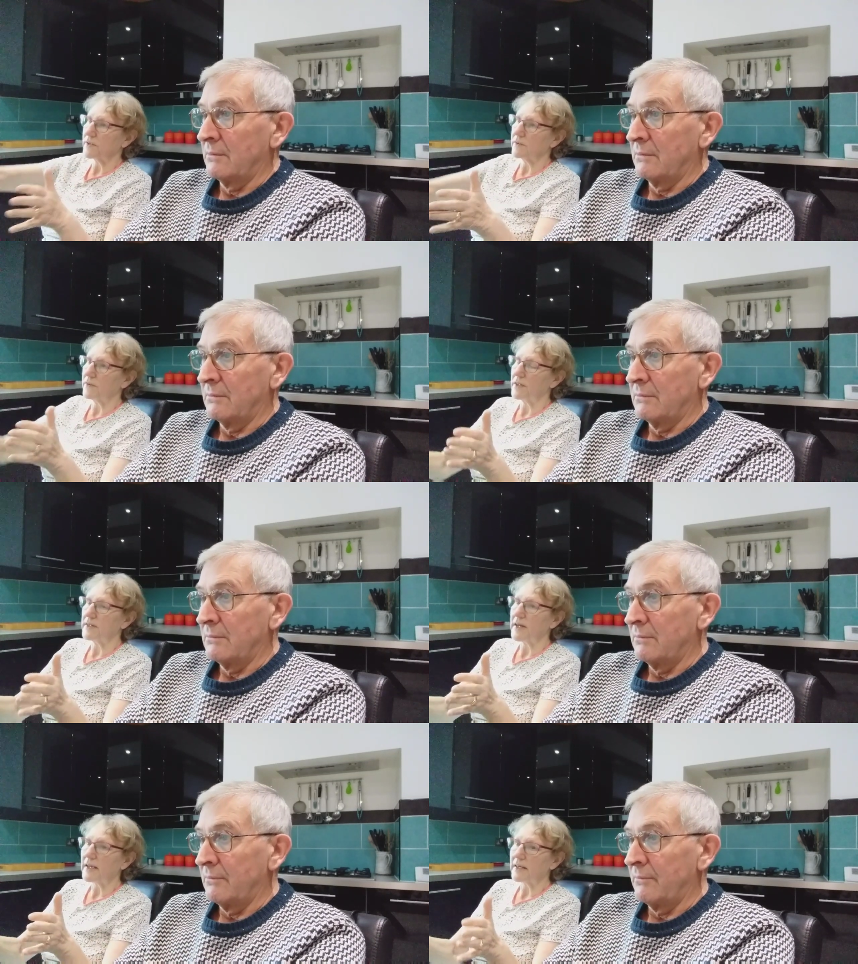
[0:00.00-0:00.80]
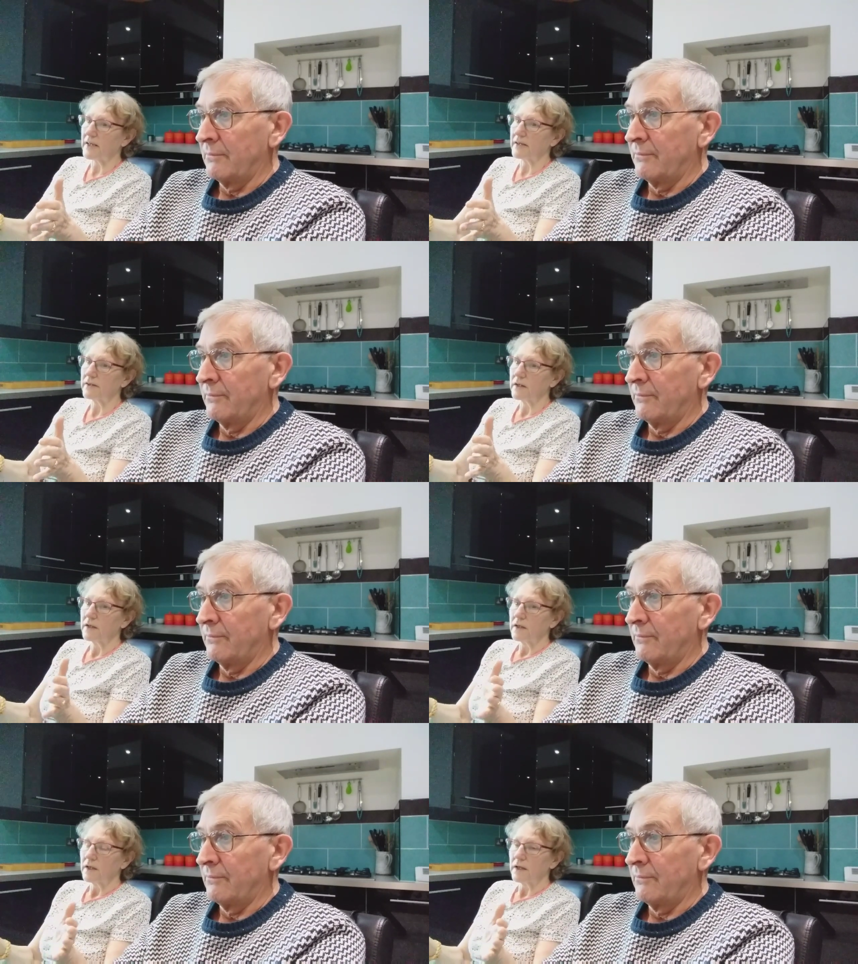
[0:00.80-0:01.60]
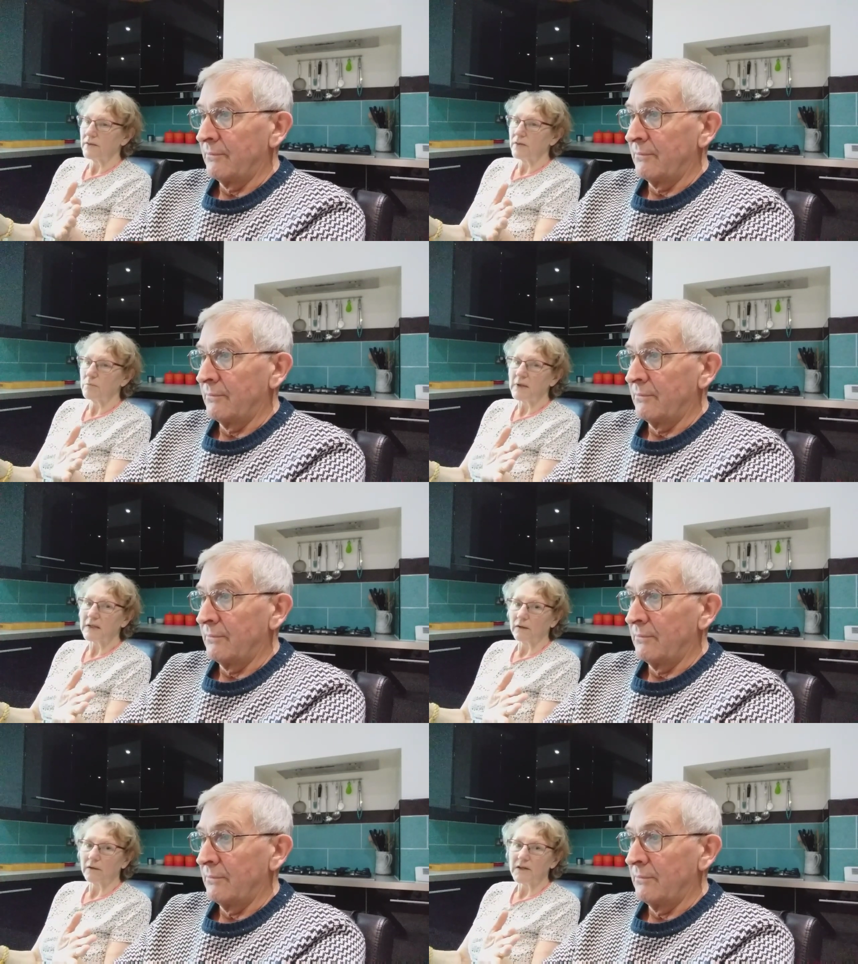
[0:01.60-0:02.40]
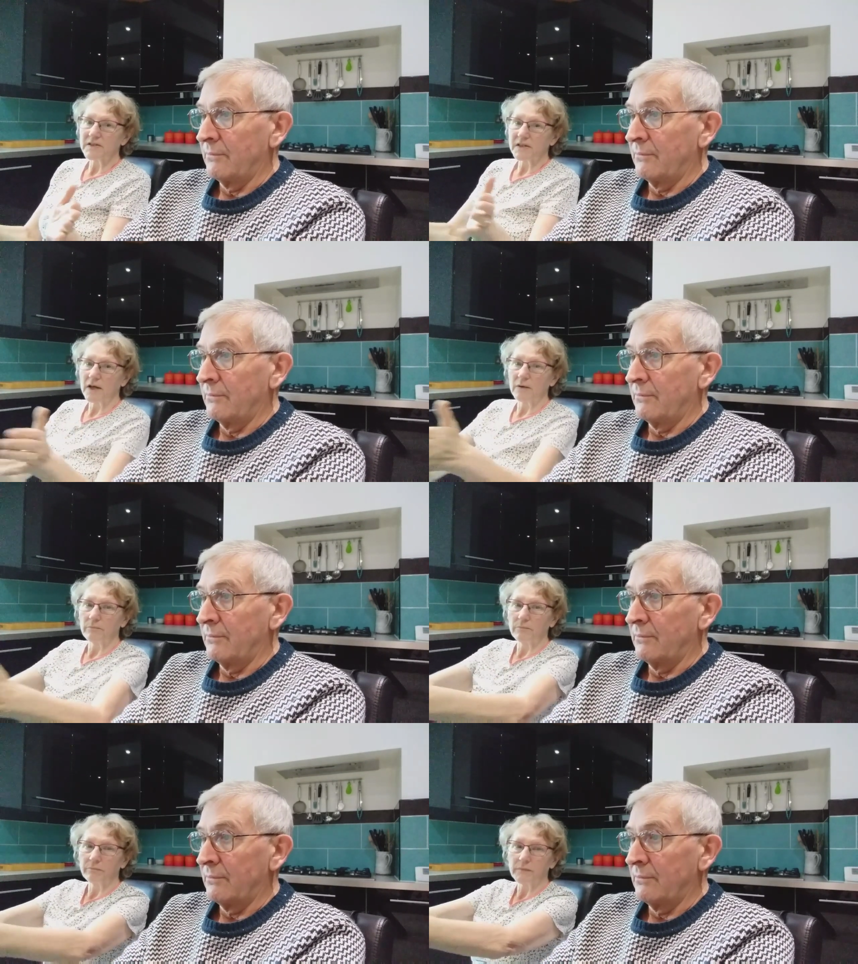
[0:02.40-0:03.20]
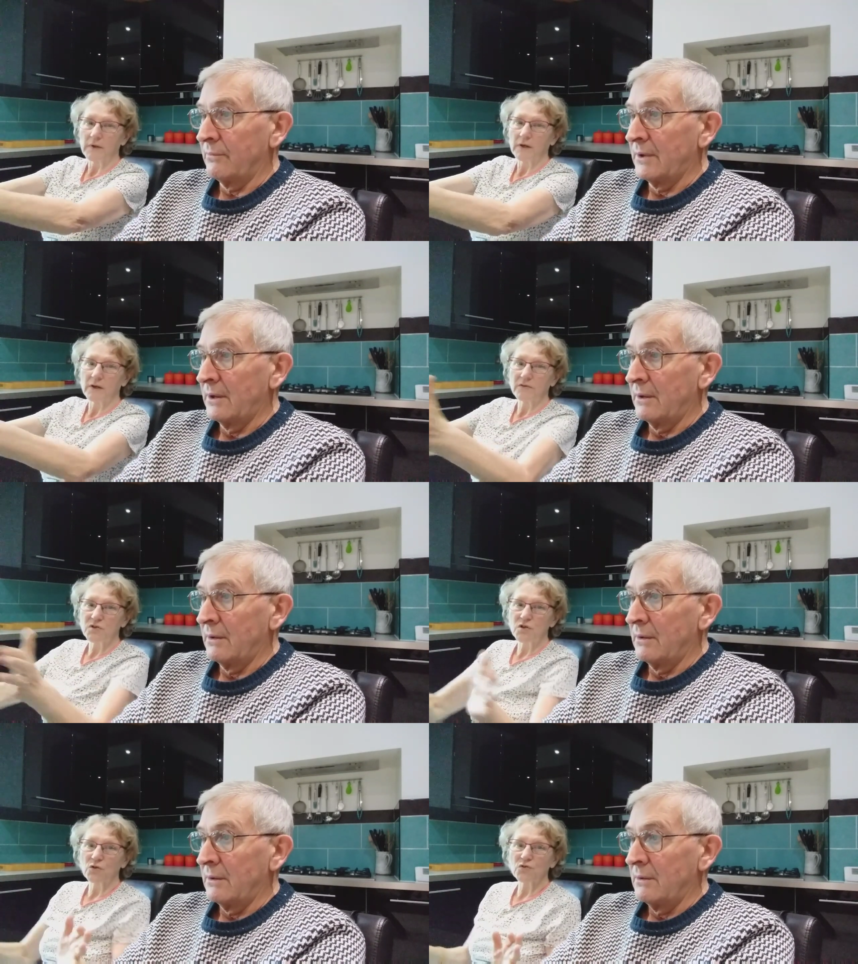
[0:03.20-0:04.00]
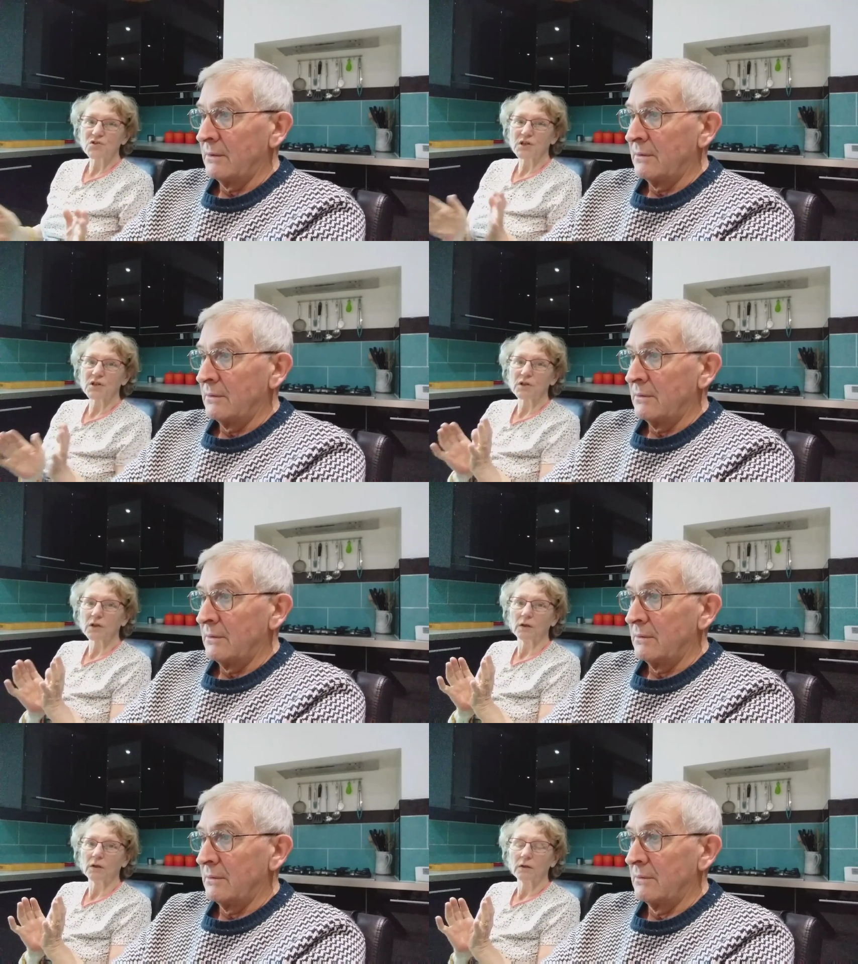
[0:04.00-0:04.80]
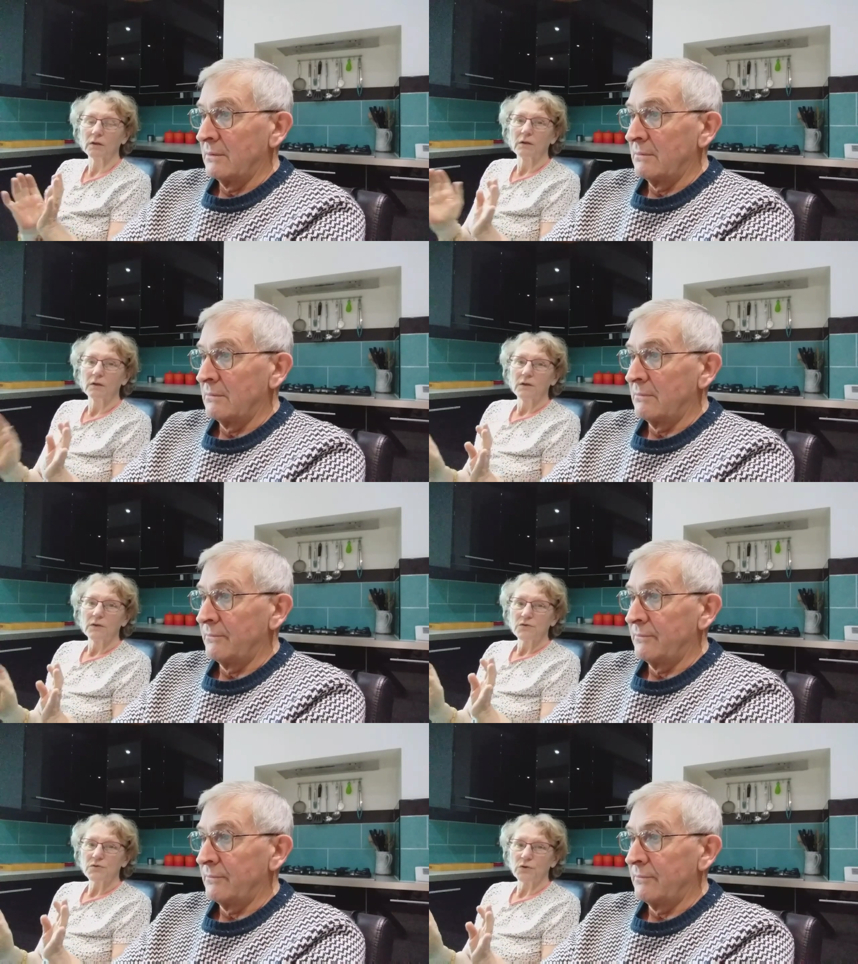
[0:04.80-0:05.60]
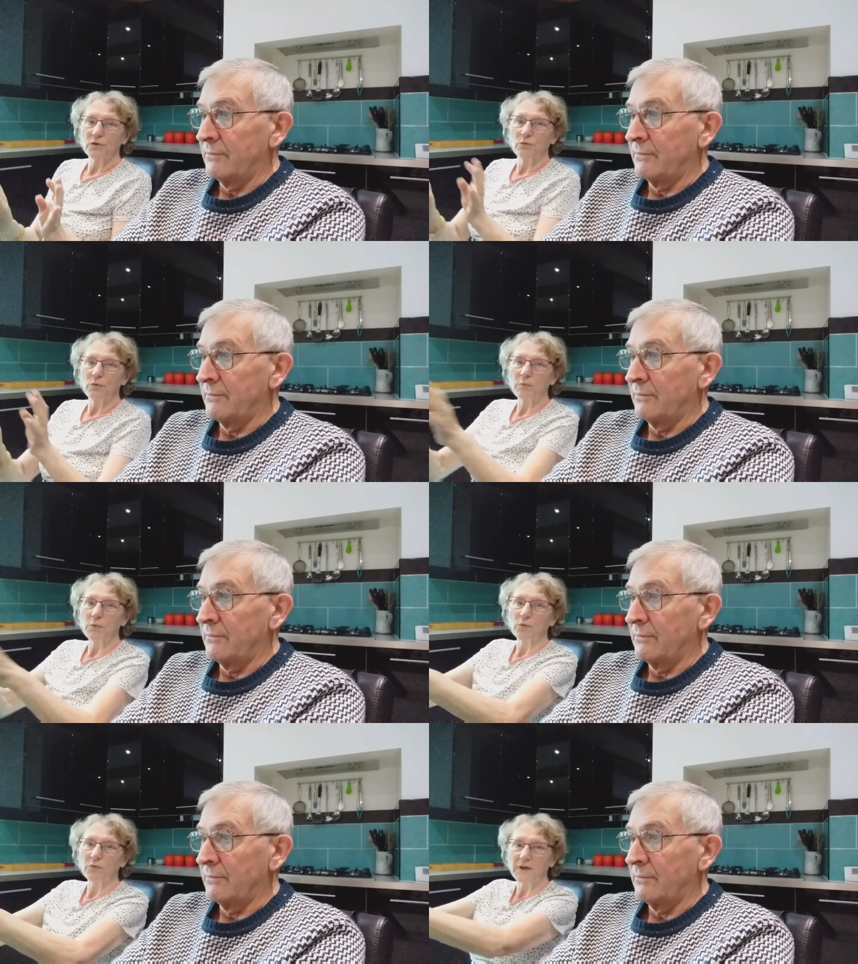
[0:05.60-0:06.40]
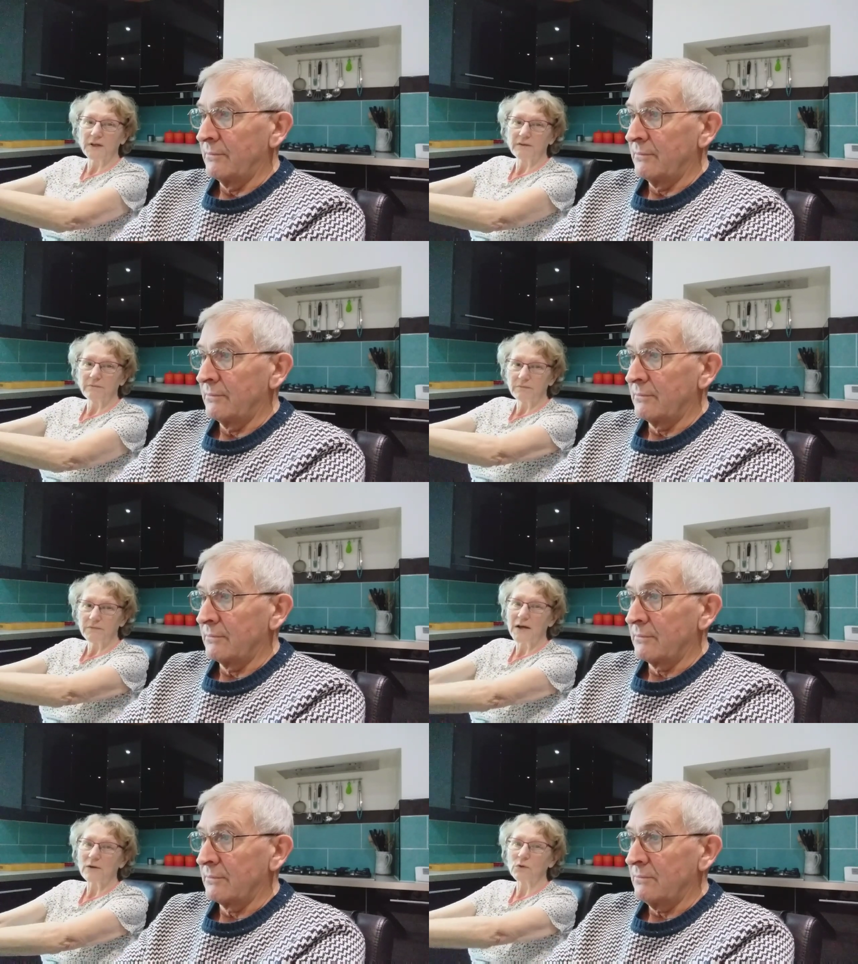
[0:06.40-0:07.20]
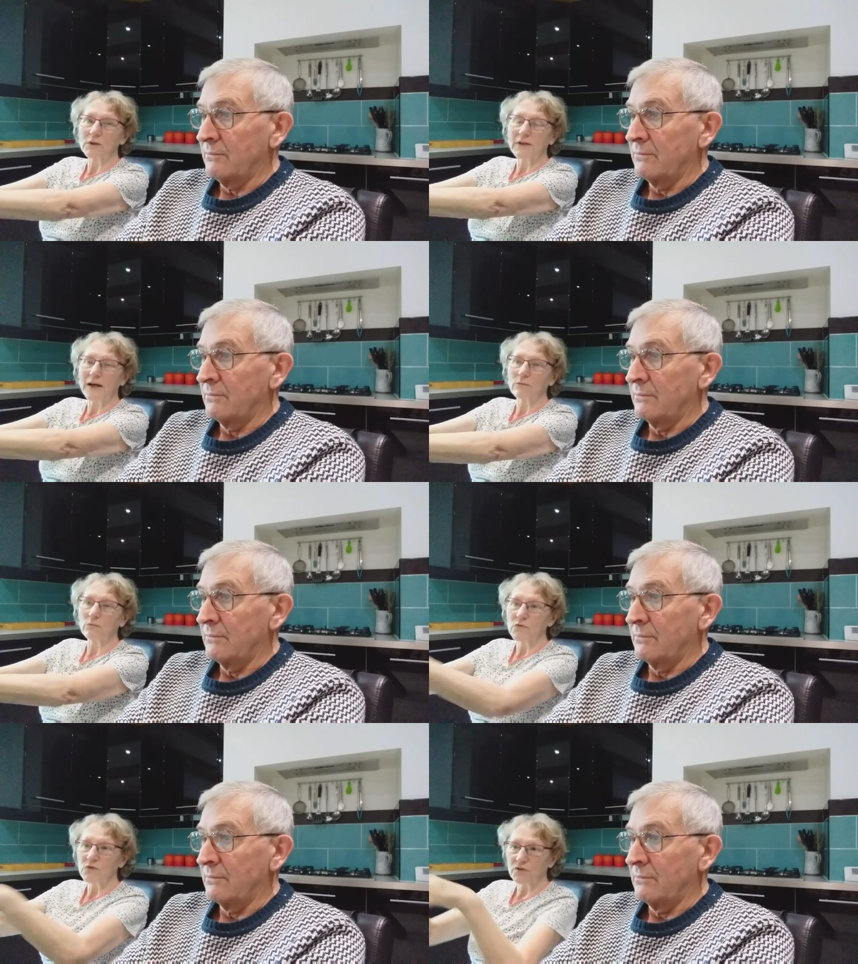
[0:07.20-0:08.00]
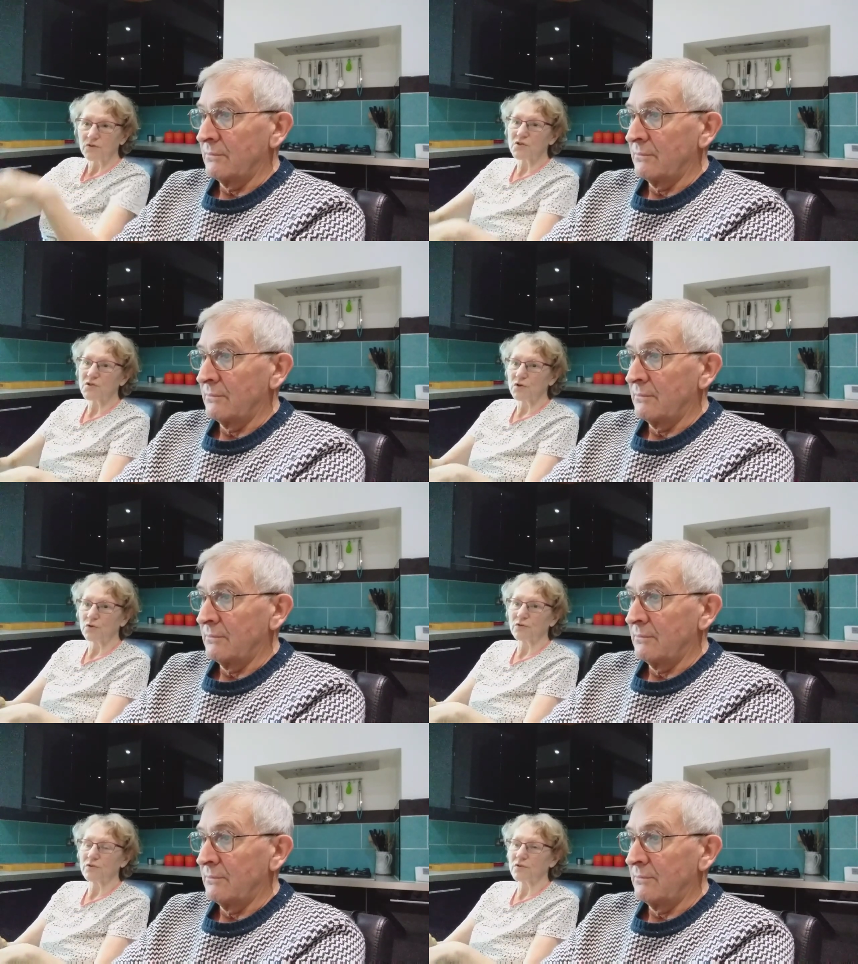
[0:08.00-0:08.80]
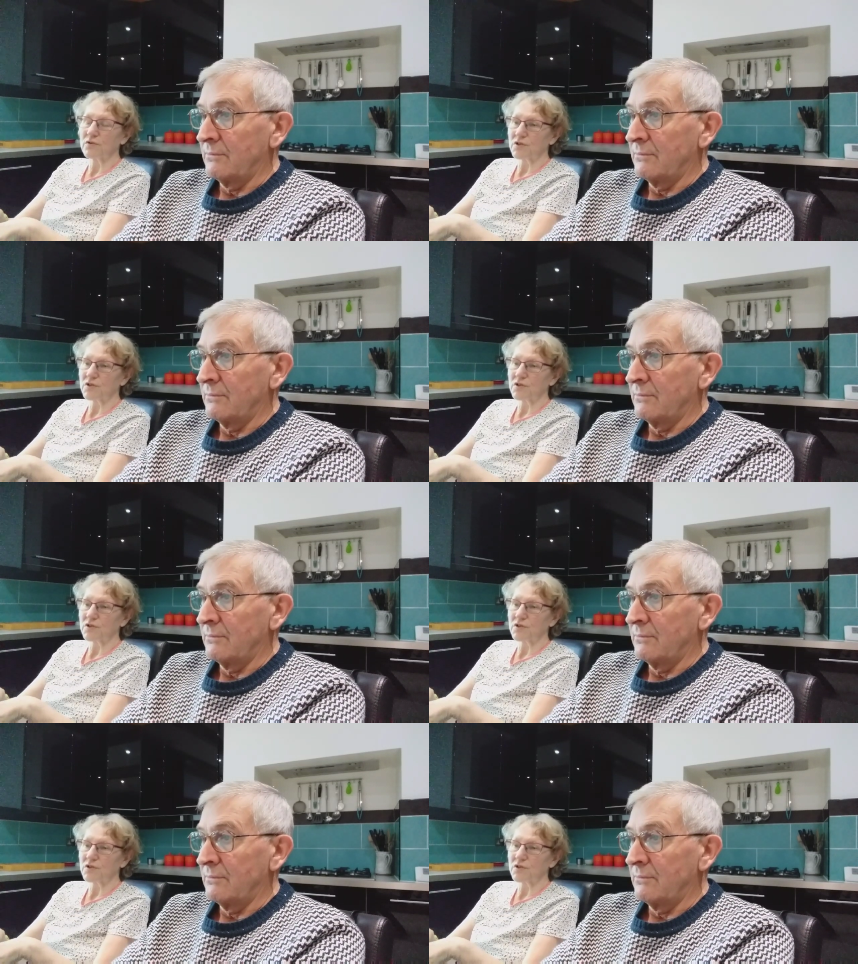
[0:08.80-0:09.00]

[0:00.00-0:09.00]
Speaker 1: the, the decking in the middle is um, a stone circle. So we put the towel down to the stone